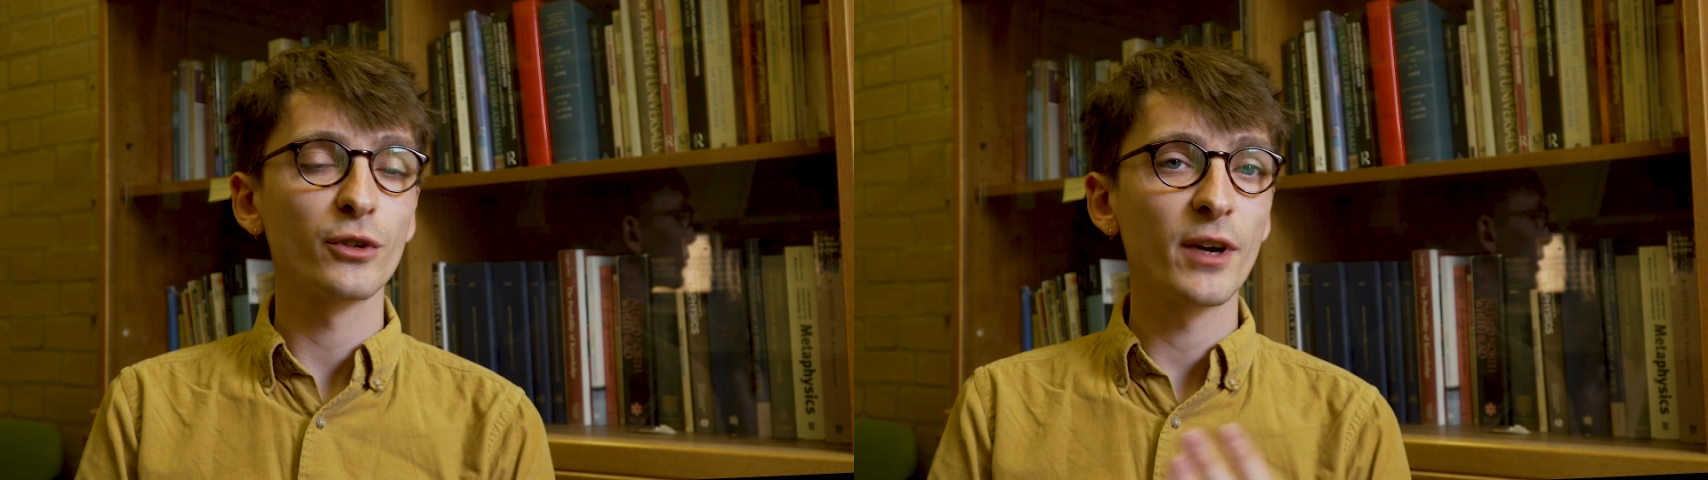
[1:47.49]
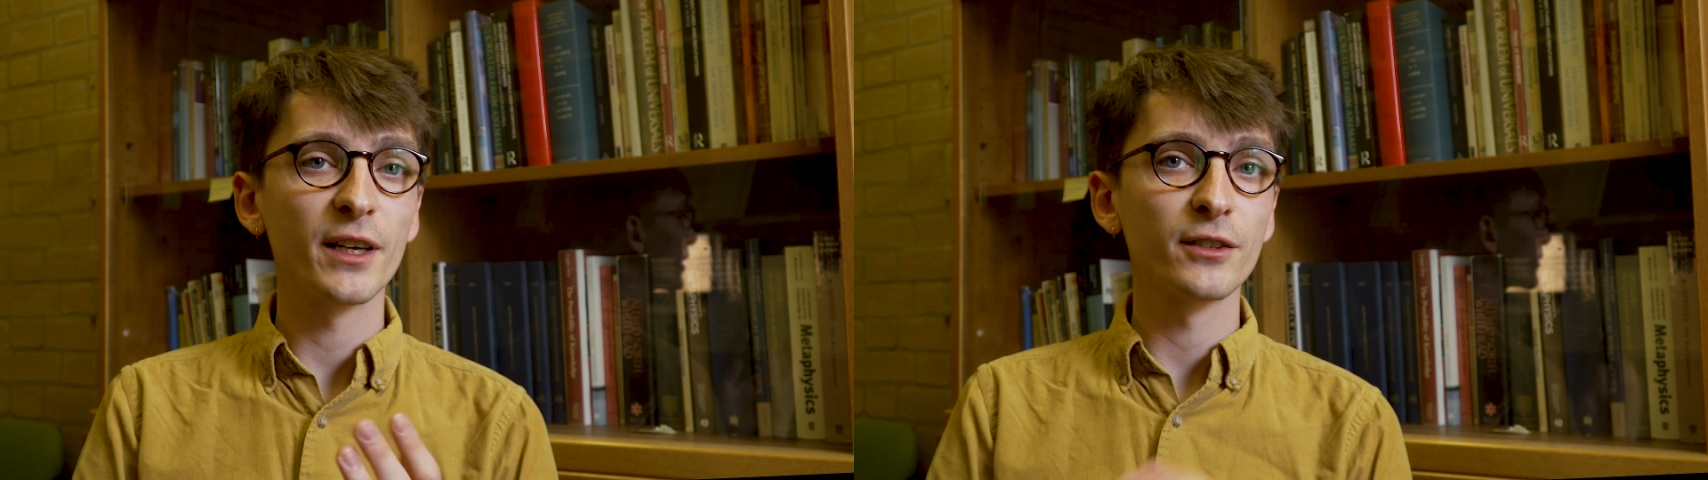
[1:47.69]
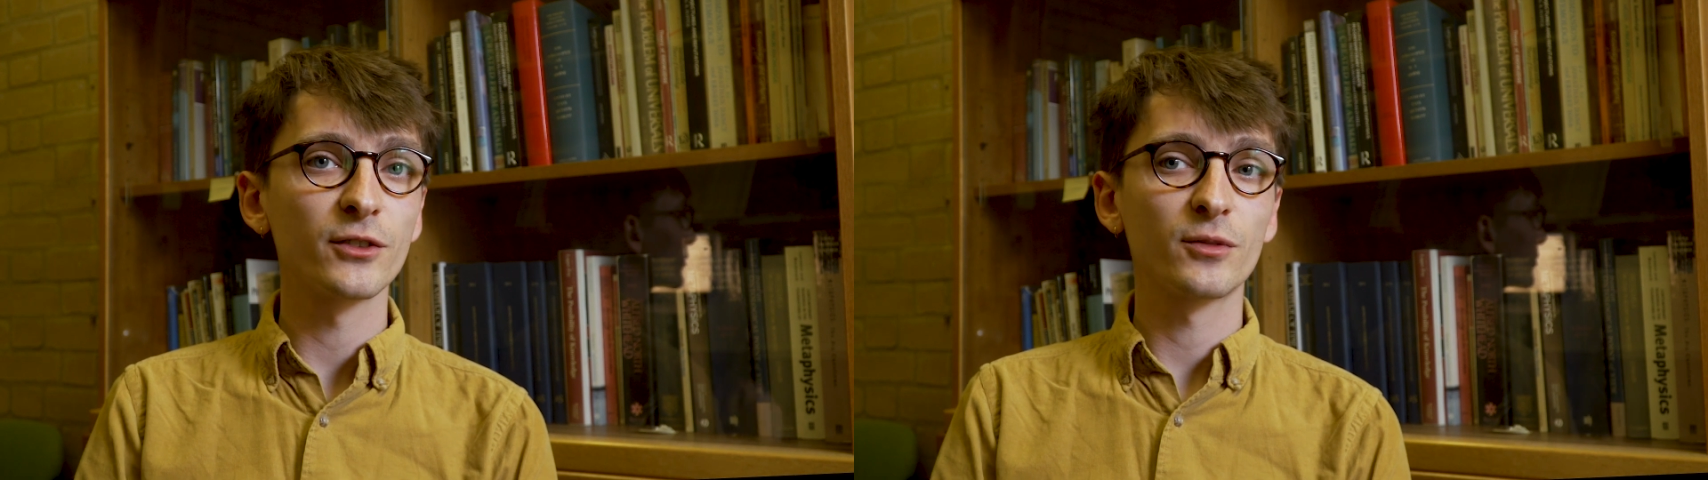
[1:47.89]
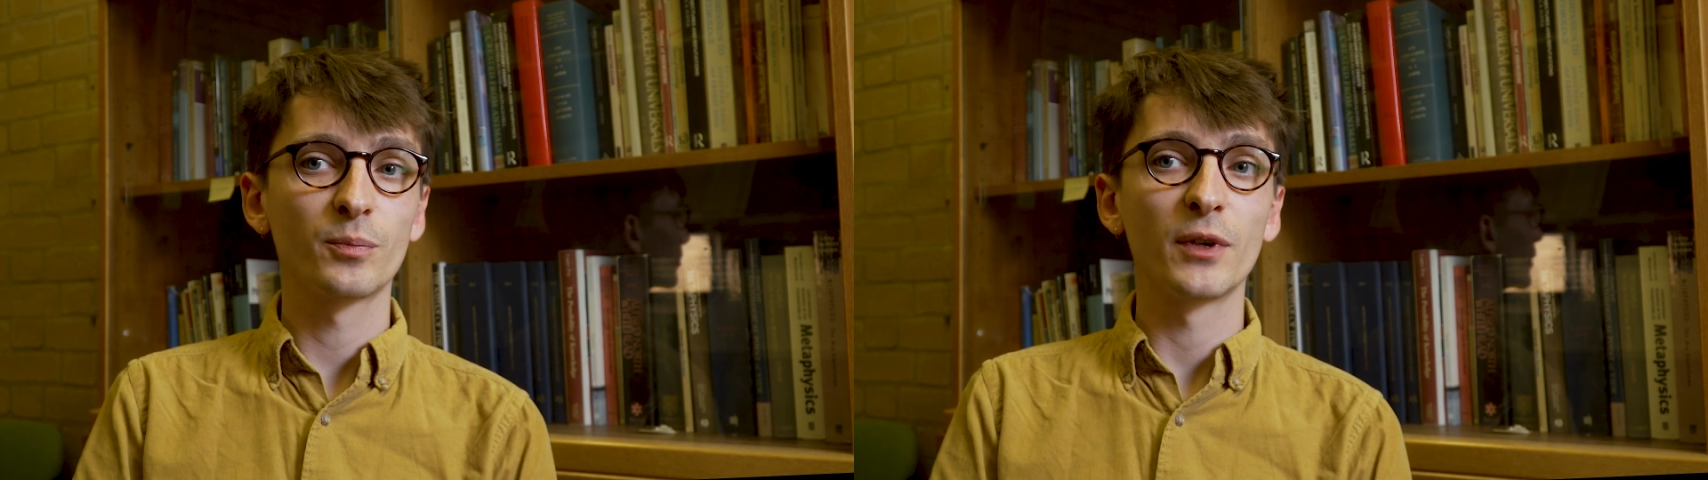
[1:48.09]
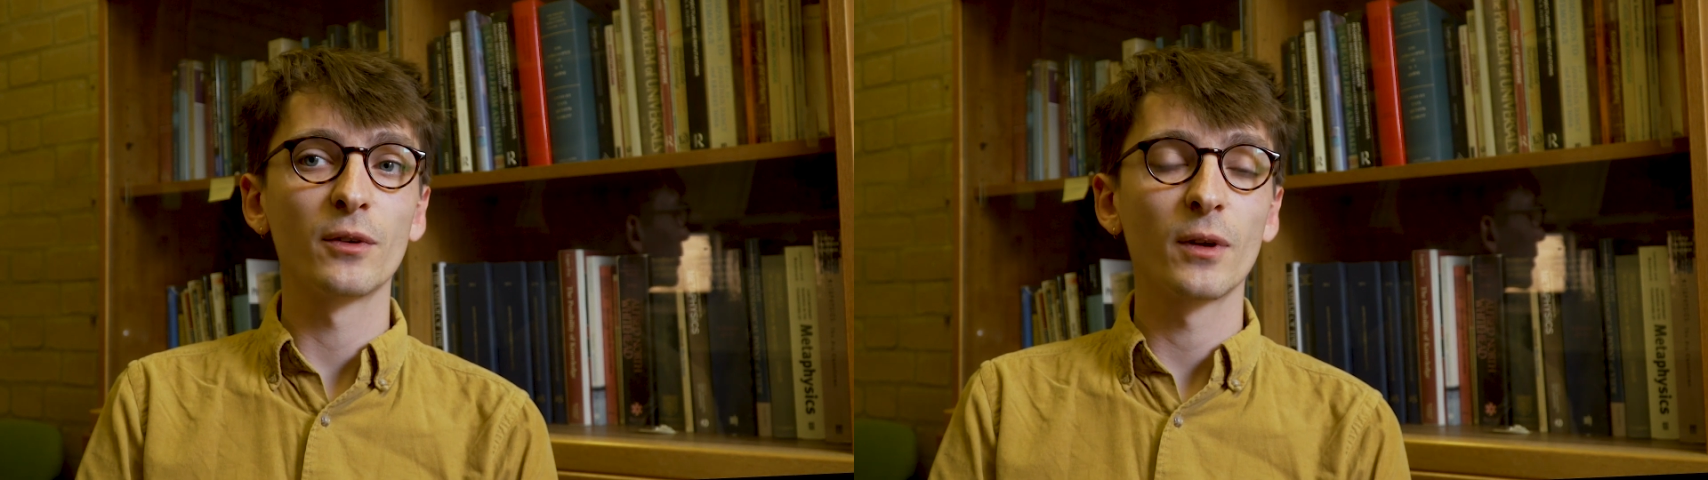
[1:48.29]
Reading's
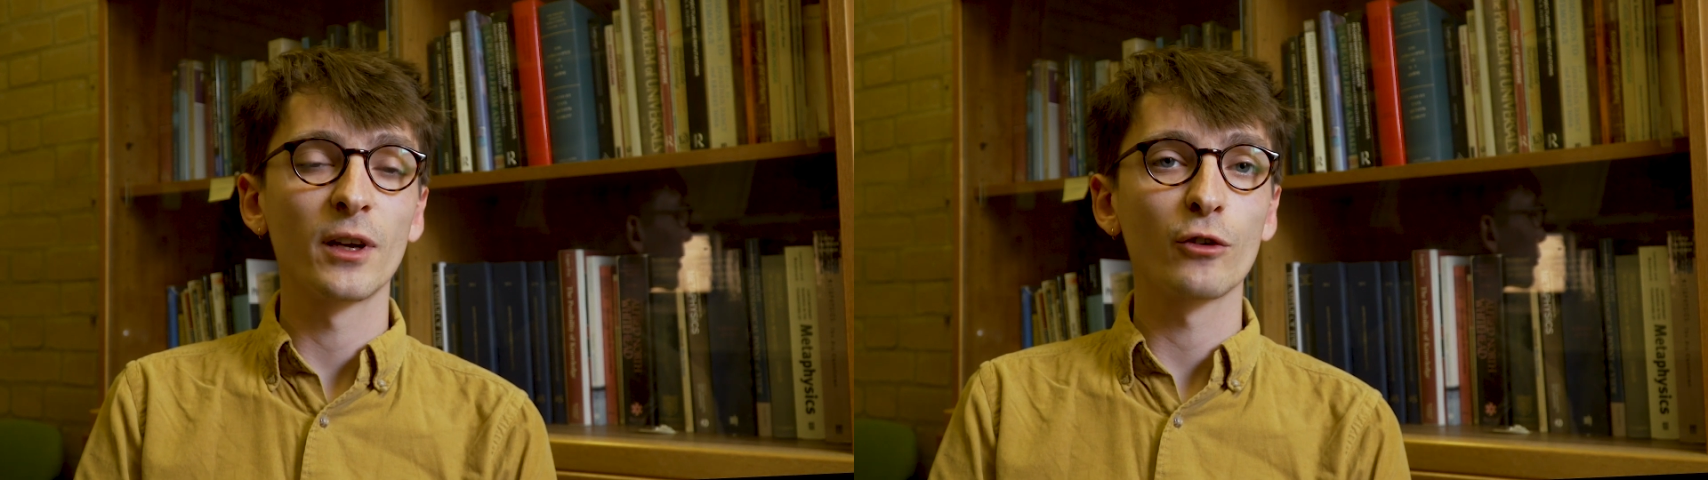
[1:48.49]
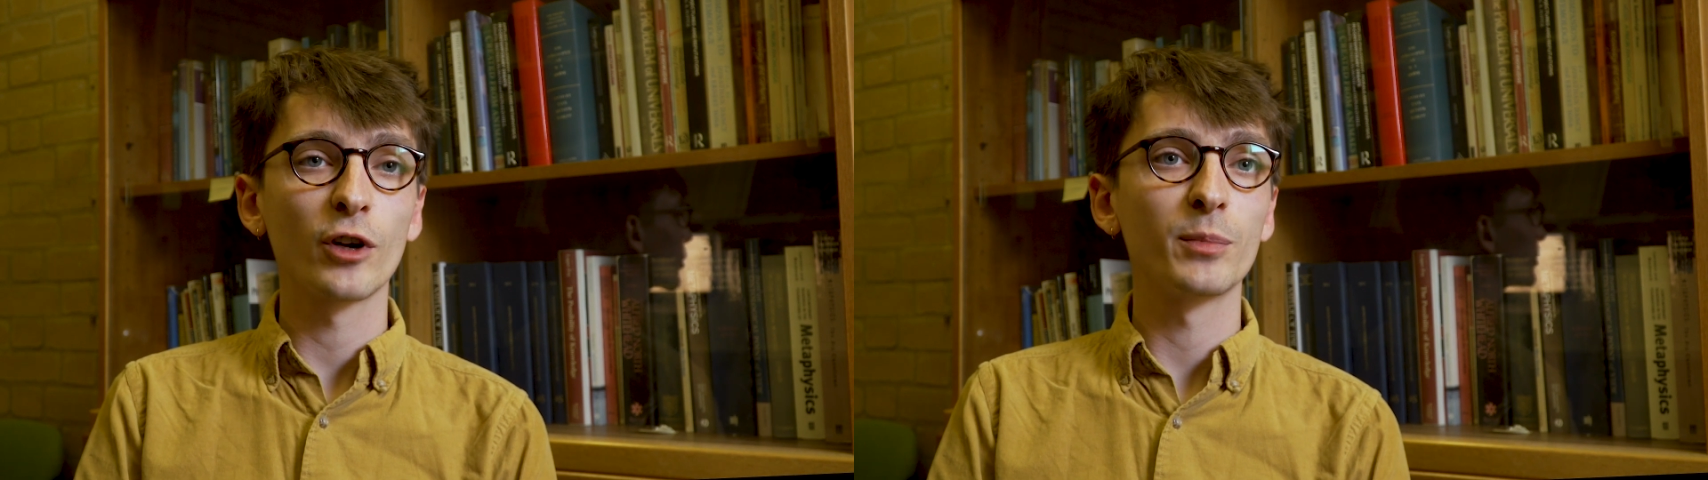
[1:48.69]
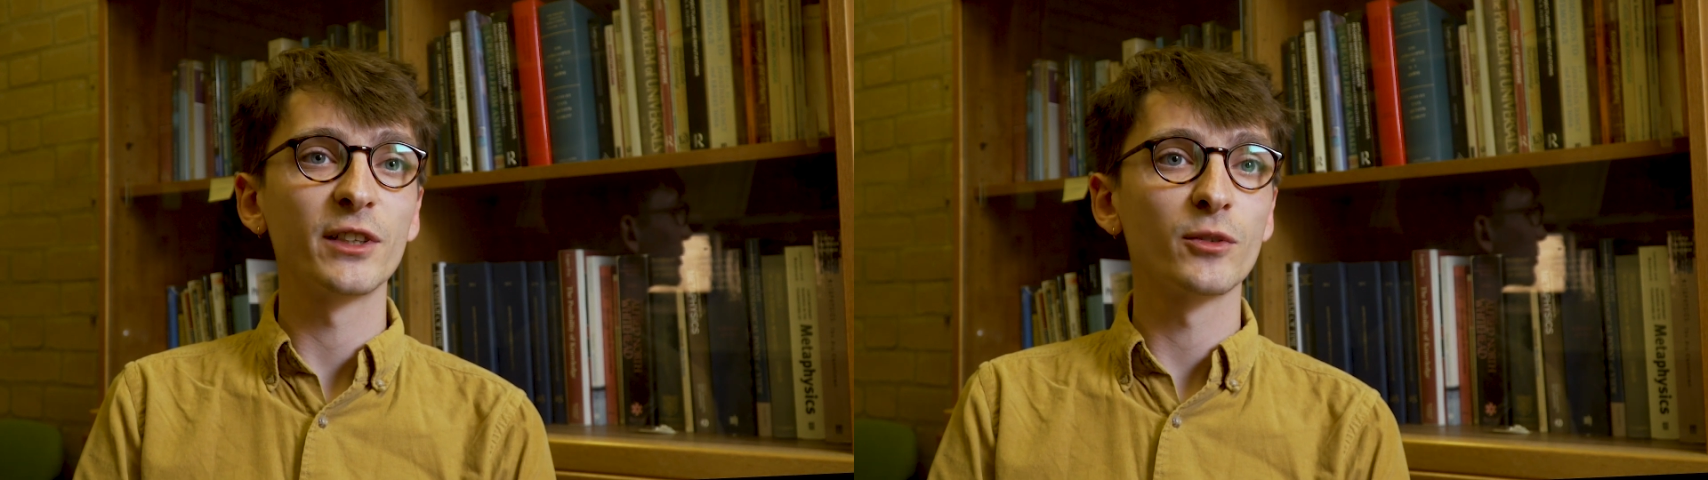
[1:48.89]
been a, an incredibly